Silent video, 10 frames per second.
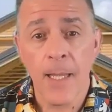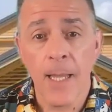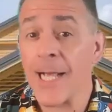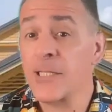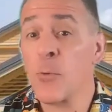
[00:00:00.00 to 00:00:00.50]

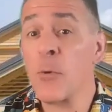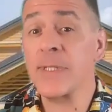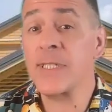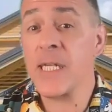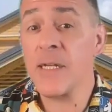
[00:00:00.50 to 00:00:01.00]
As we
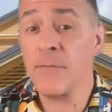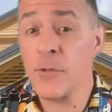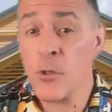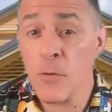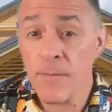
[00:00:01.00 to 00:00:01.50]
receive
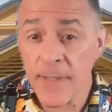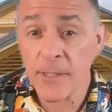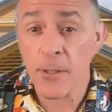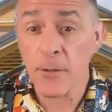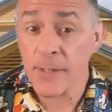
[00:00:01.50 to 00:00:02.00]
new
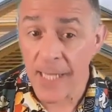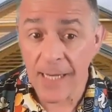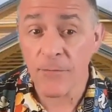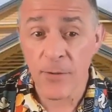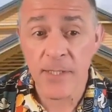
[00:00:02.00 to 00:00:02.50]
visitors
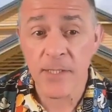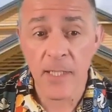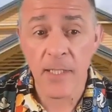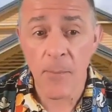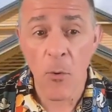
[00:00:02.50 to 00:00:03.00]
every
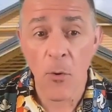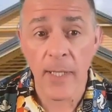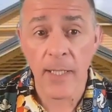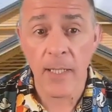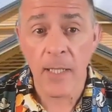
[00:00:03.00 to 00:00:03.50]
Sunday
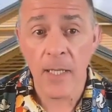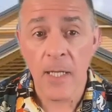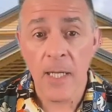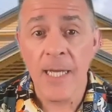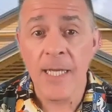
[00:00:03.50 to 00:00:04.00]
morning,
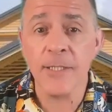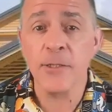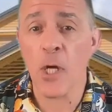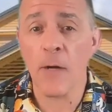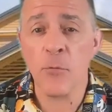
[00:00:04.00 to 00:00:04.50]

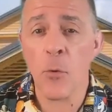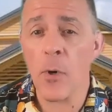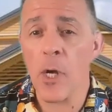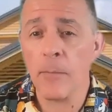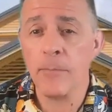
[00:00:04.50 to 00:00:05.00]
this software
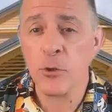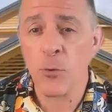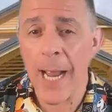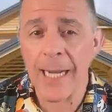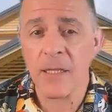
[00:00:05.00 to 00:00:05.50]
will help
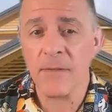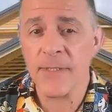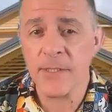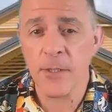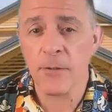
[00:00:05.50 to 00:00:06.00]
track the
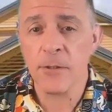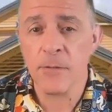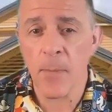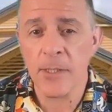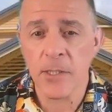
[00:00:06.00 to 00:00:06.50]
visitors,
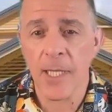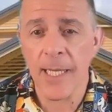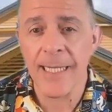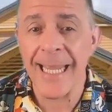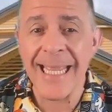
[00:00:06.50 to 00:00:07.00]
much
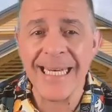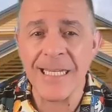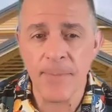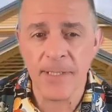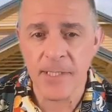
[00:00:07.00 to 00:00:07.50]
like any
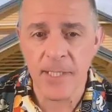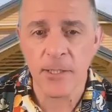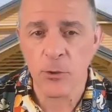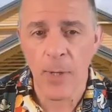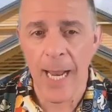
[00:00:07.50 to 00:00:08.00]

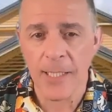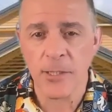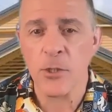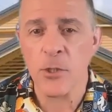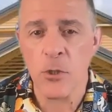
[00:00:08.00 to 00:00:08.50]
business
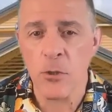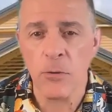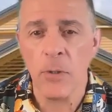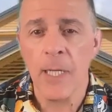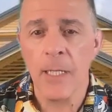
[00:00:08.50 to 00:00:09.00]
tracks
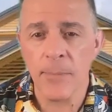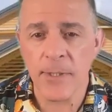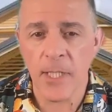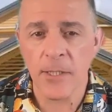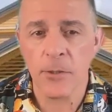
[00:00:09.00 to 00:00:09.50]
new
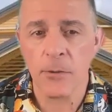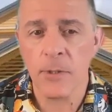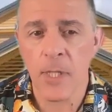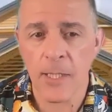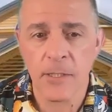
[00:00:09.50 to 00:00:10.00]
potential
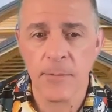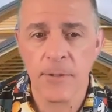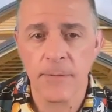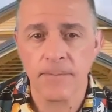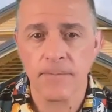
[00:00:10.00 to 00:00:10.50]
customers.